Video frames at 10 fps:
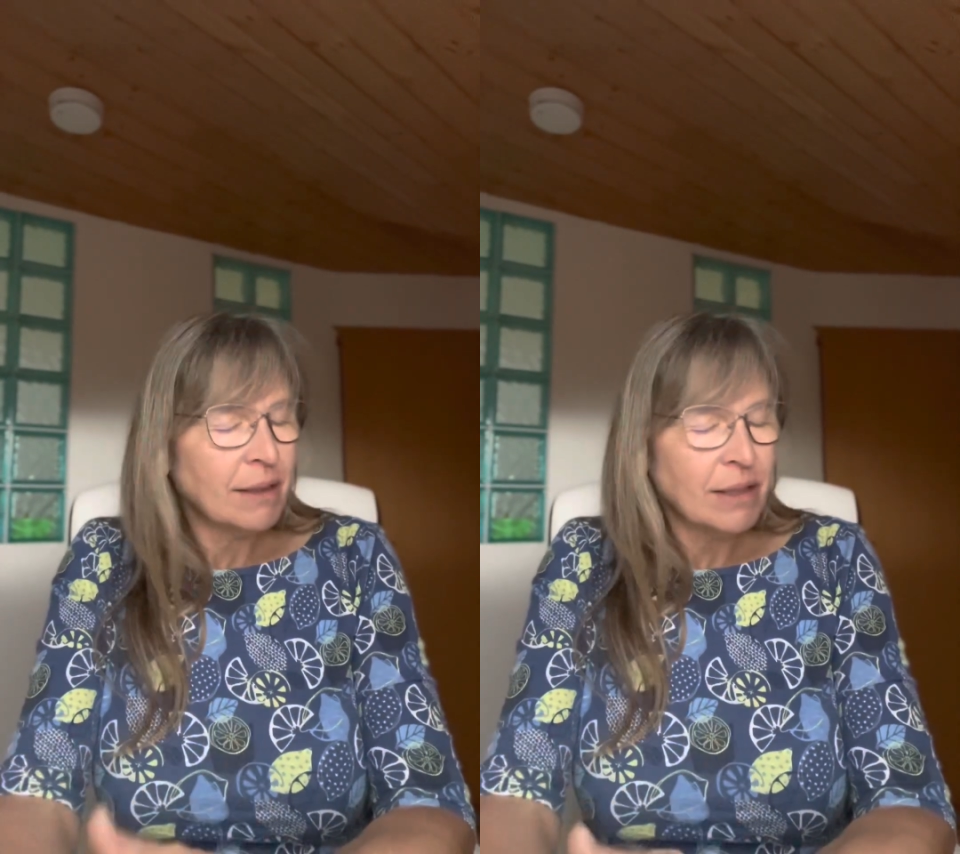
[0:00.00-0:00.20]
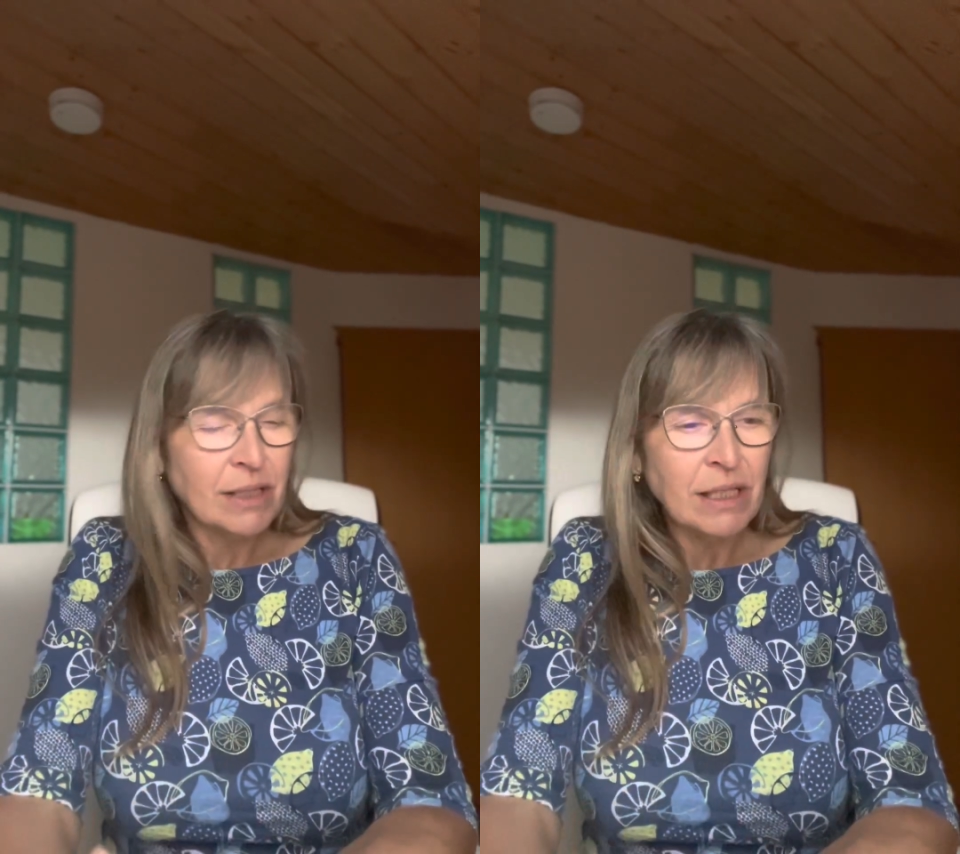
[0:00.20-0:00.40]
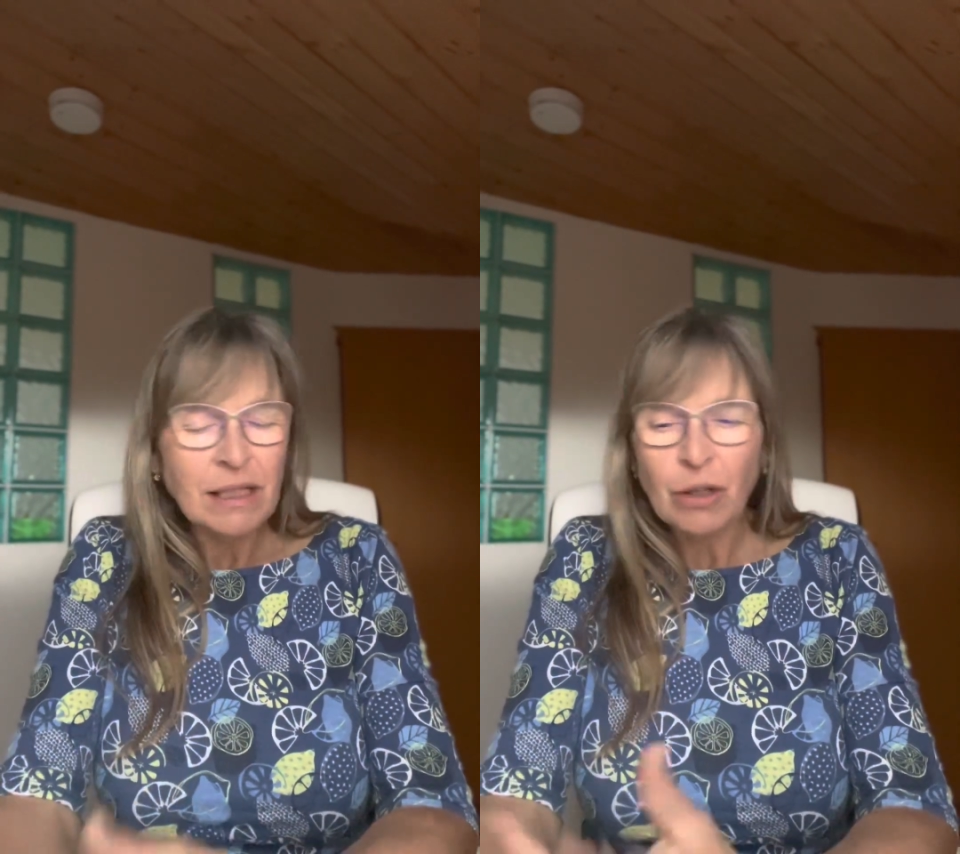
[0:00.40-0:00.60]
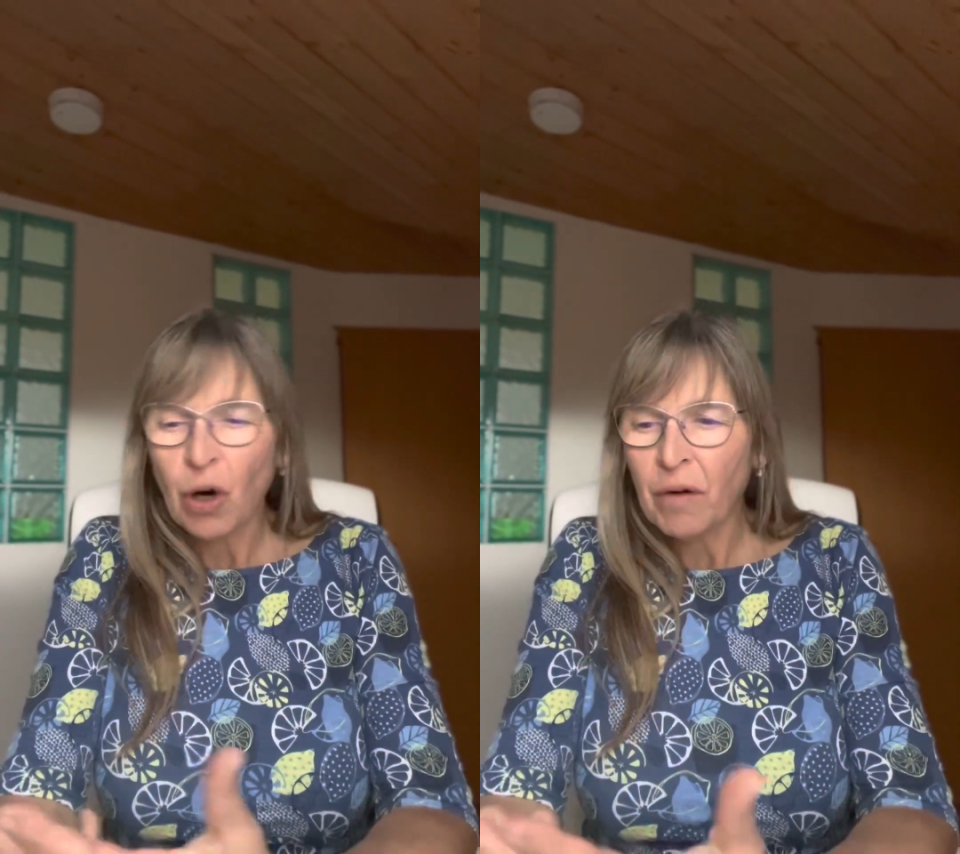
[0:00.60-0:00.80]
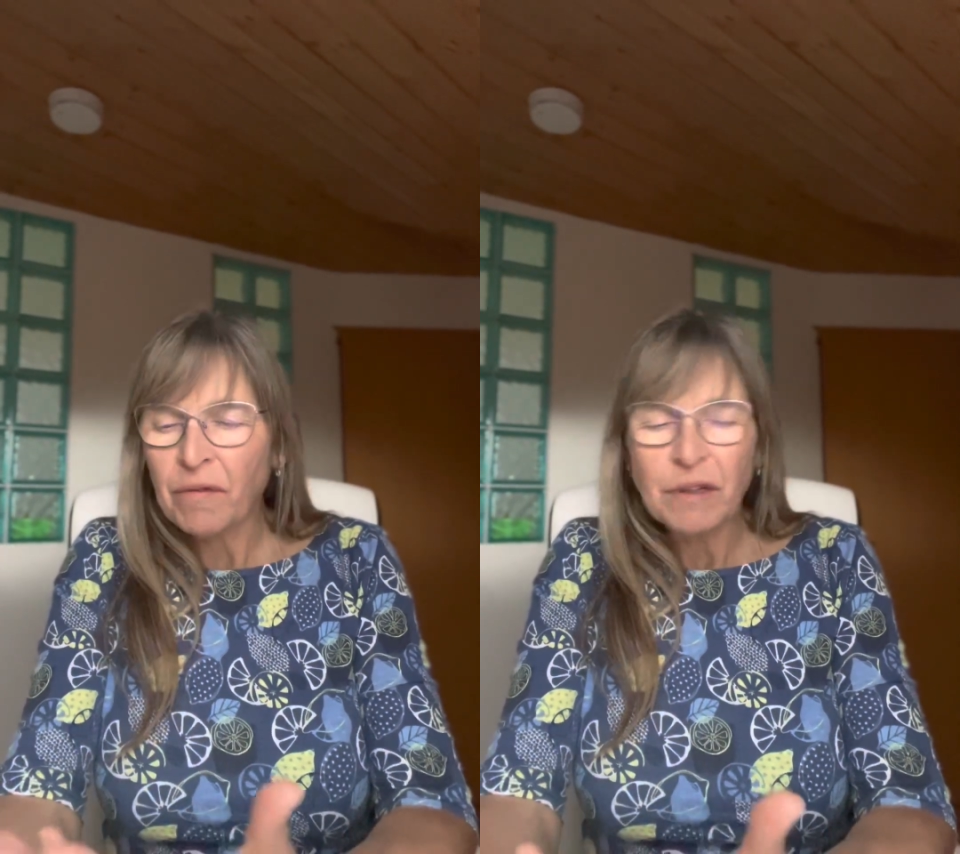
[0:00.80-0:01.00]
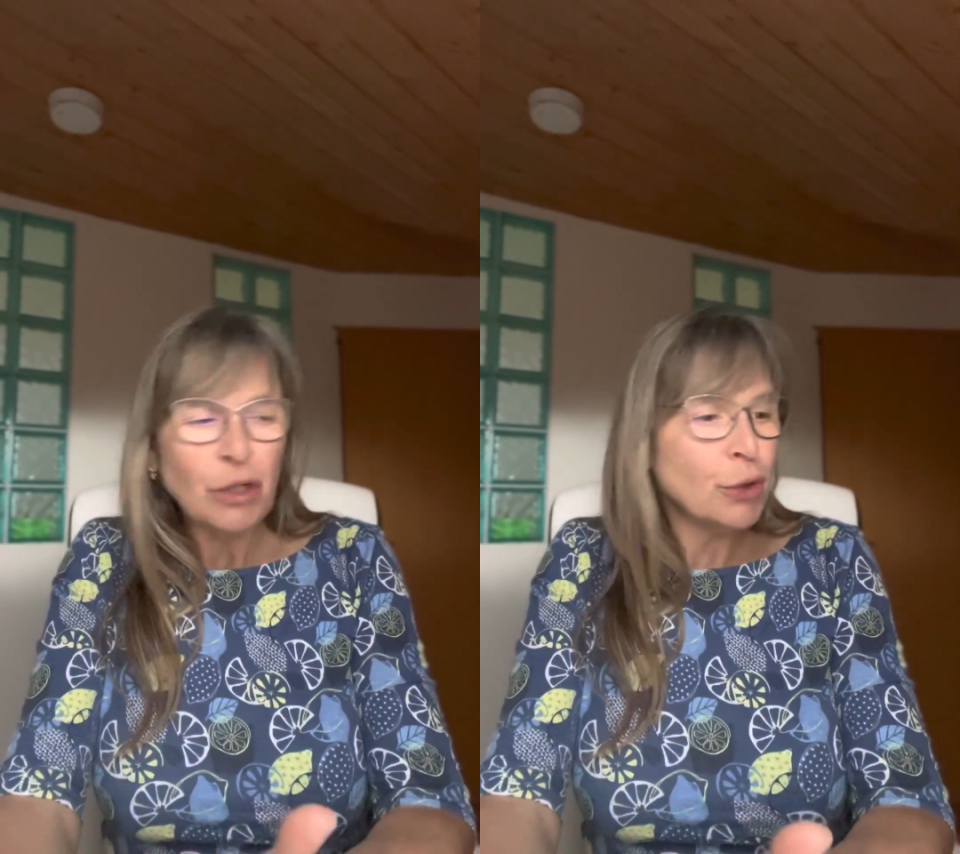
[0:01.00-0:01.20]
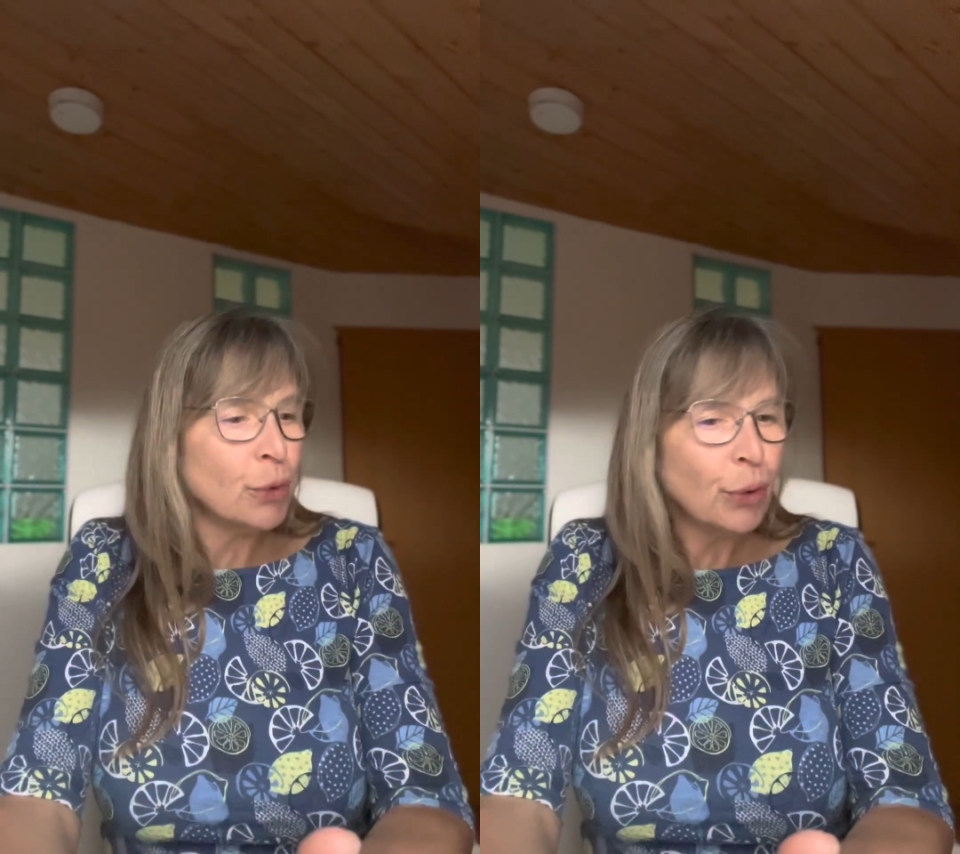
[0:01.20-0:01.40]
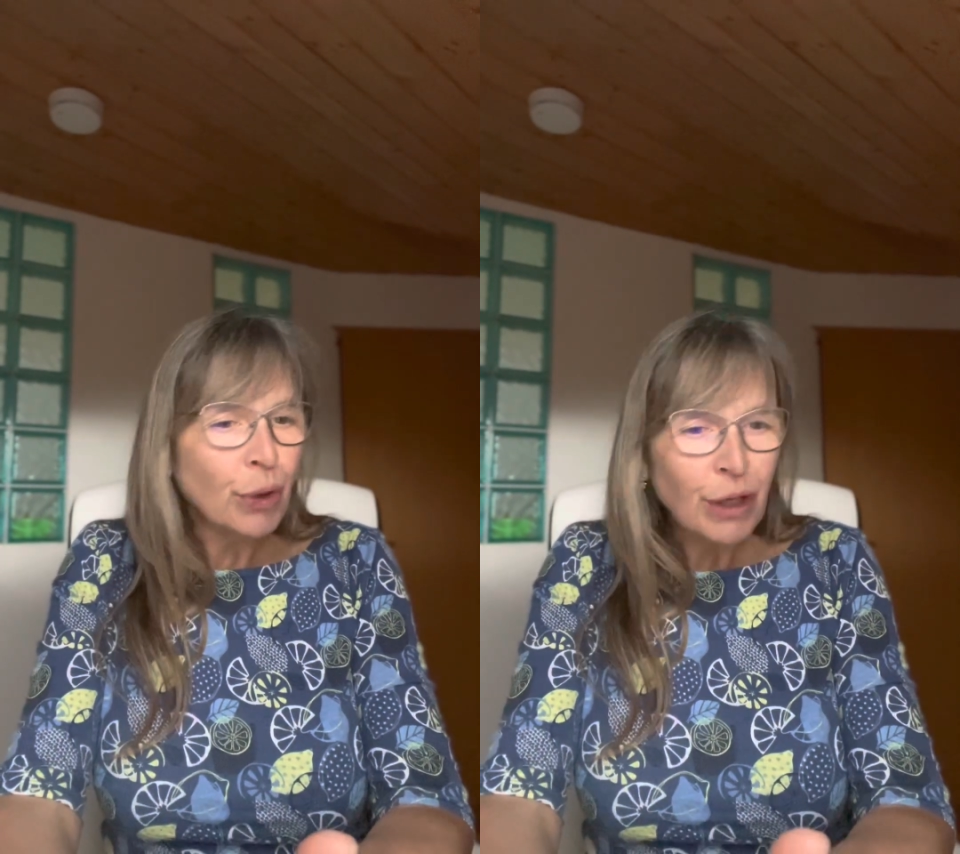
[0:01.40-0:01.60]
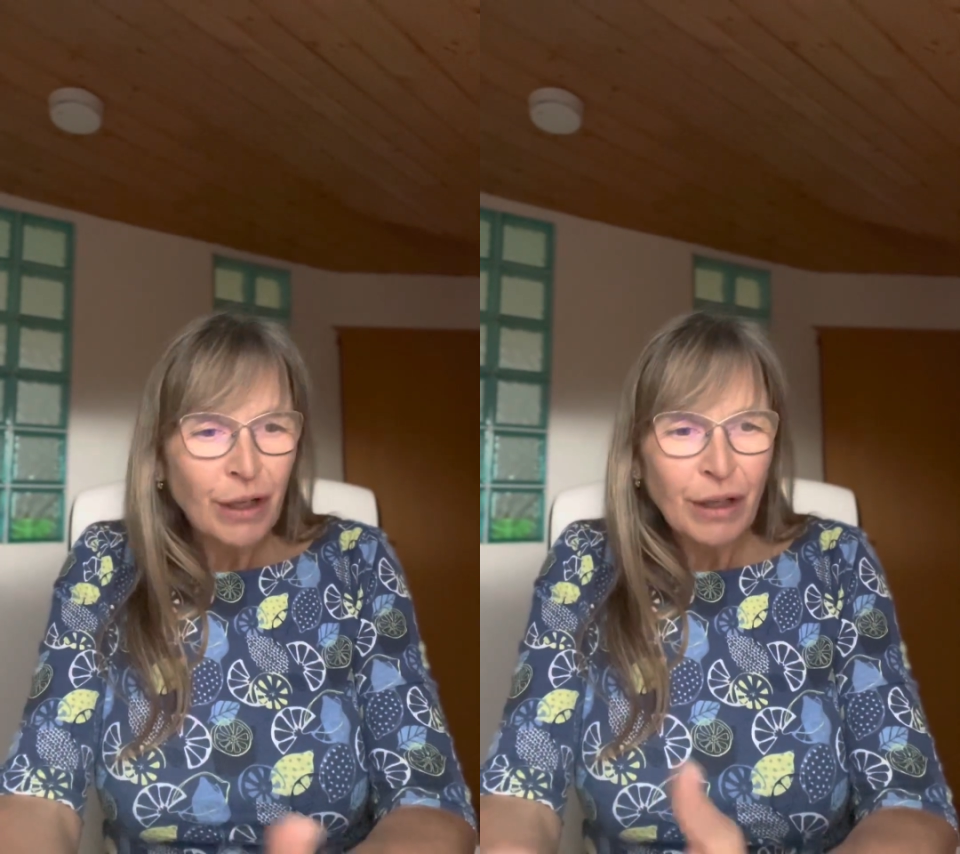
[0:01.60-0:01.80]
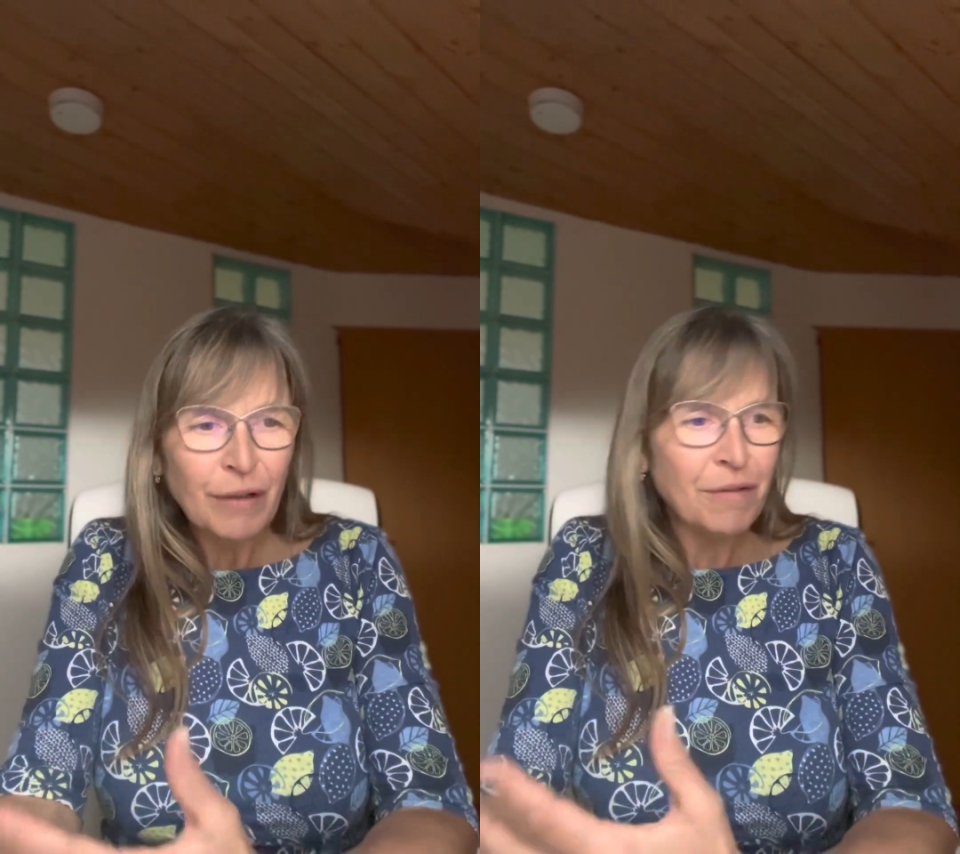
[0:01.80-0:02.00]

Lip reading: tea, coffee, sugar,